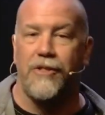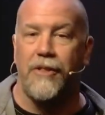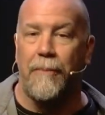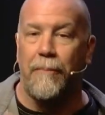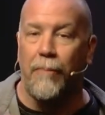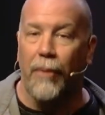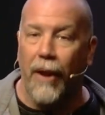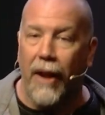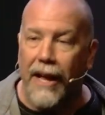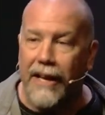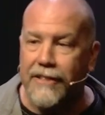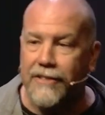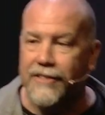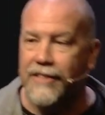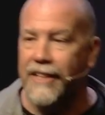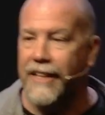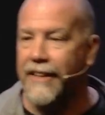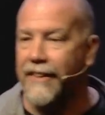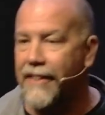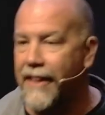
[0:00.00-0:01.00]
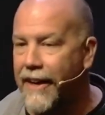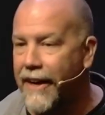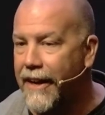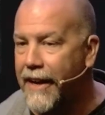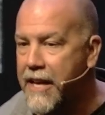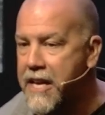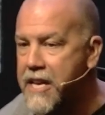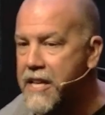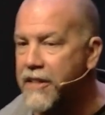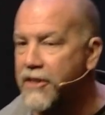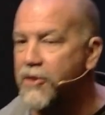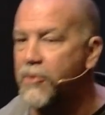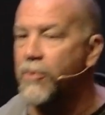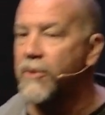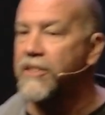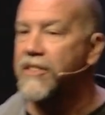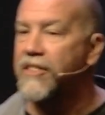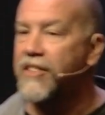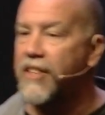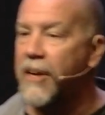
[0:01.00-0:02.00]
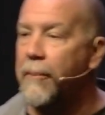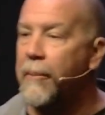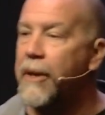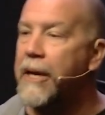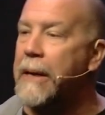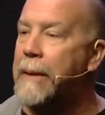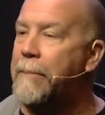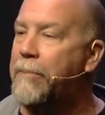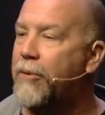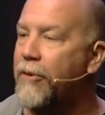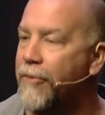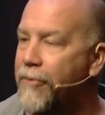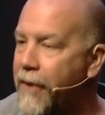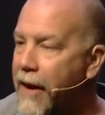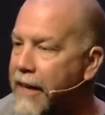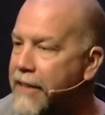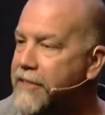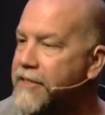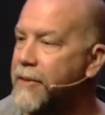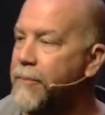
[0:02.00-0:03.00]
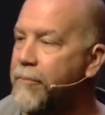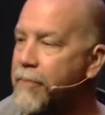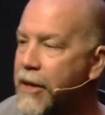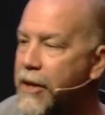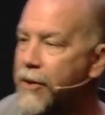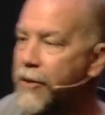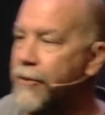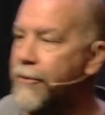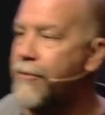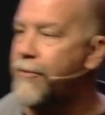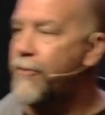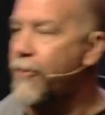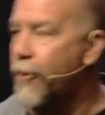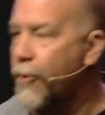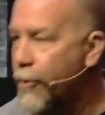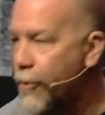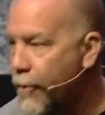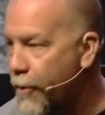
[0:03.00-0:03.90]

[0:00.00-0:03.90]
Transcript: the blessing that it is when somebody provides a meal for